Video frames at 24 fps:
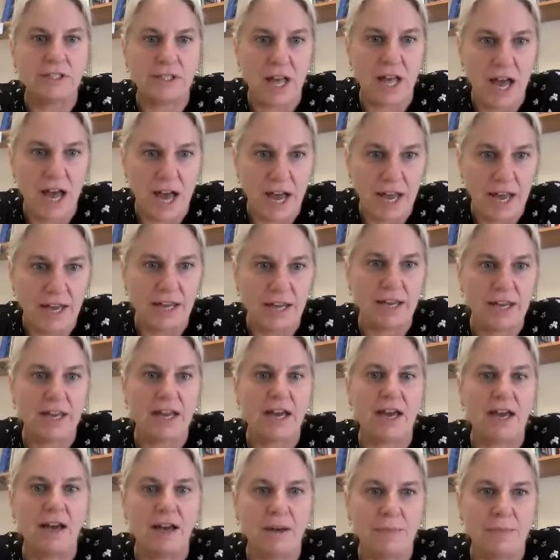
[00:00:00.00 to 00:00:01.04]
lie.
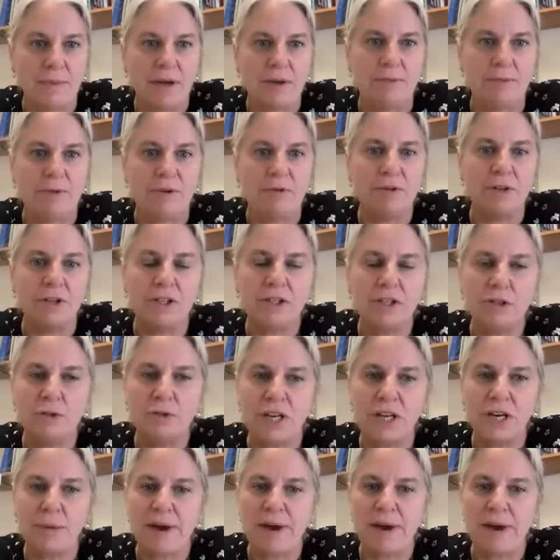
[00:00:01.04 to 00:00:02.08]
And we really do
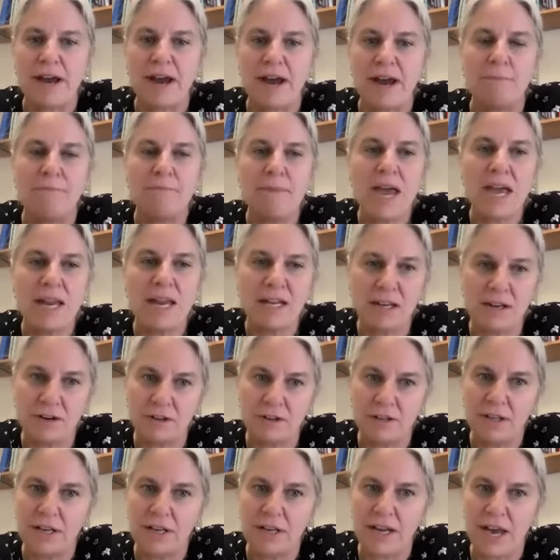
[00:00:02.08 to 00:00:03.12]
think about how many are
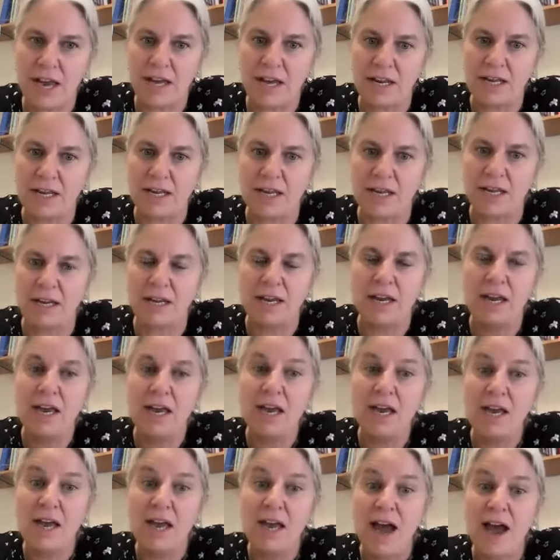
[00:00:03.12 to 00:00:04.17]
they getting,
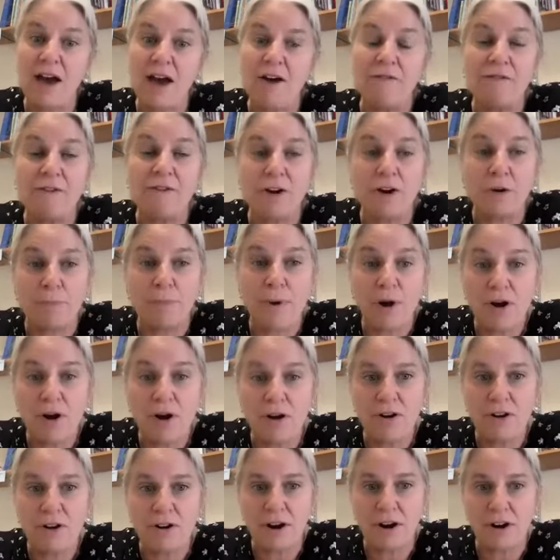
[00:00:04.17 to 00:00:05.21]
how far
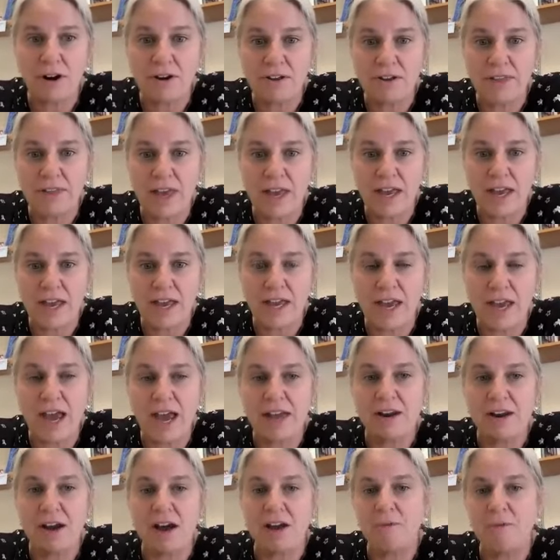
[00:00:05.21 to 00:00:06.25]
apart are they?
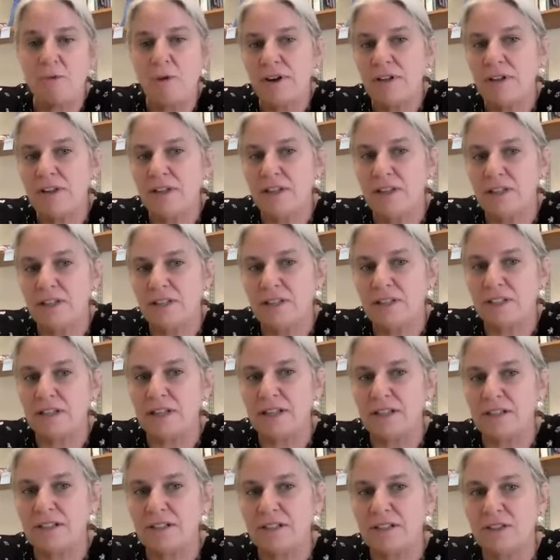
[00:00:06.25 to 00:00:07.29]
And one of the things that
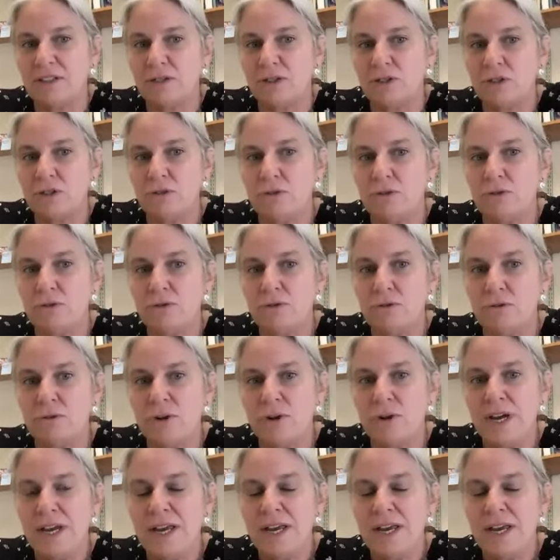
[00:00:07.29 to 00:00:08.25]
lets us do